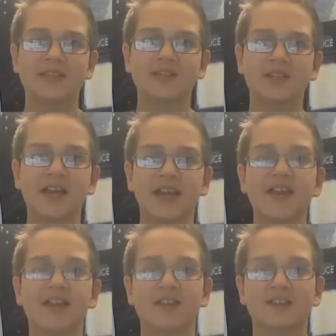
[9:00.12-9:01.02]
a like
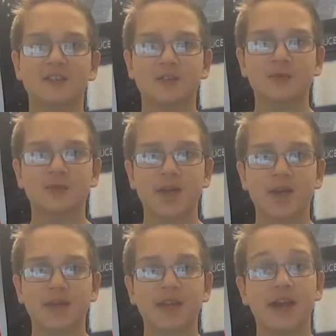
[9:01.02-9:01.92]
and consider
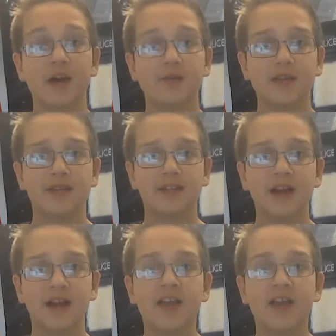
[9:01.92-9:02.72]
subscribing. It helps out a lot.